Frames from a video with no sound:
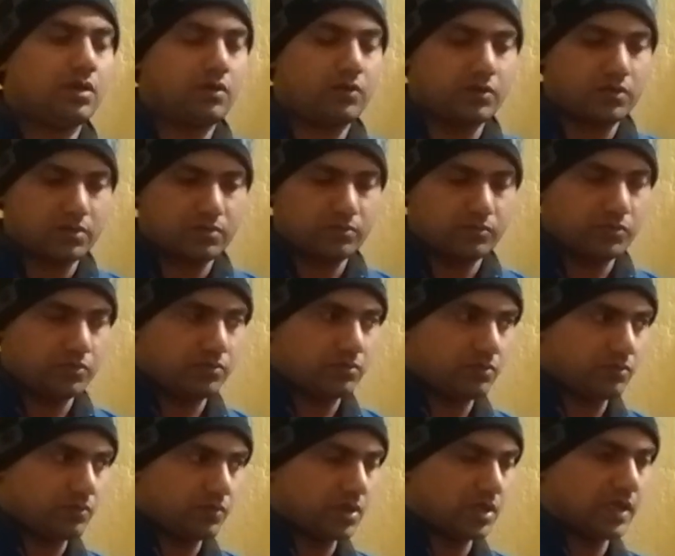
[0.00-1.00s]
or
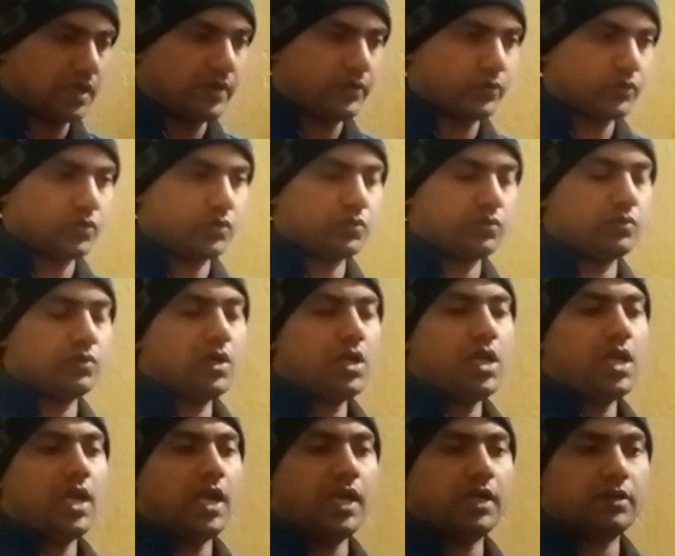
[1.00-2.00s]
were allowed to
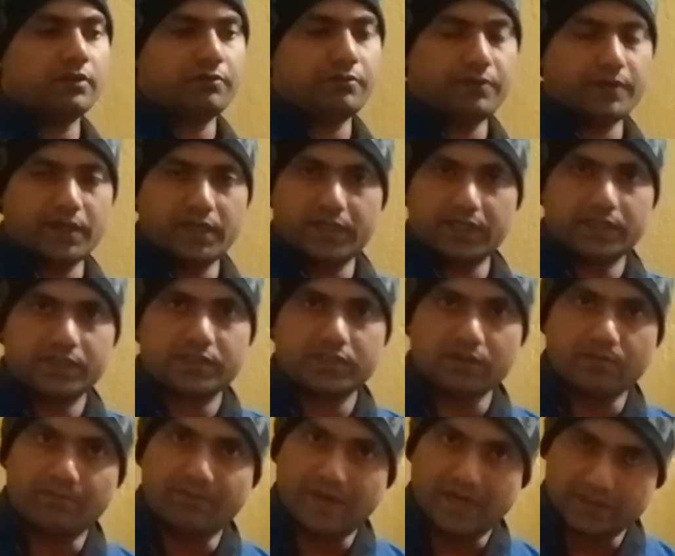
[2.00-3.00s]
interfere in
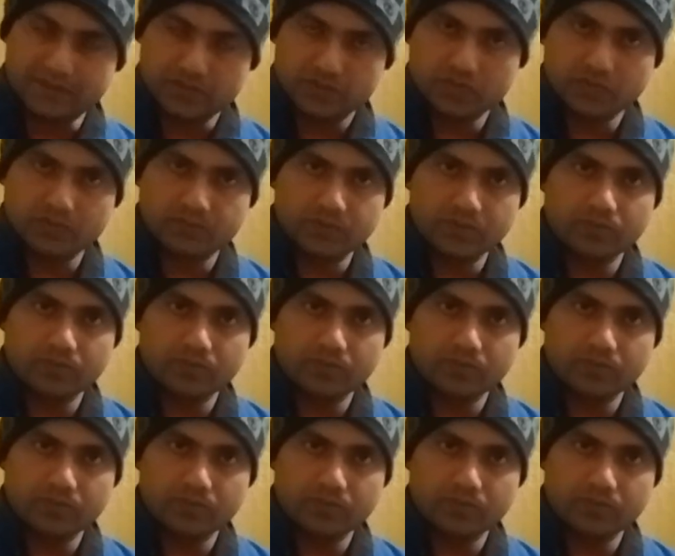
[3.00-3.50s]
some matters of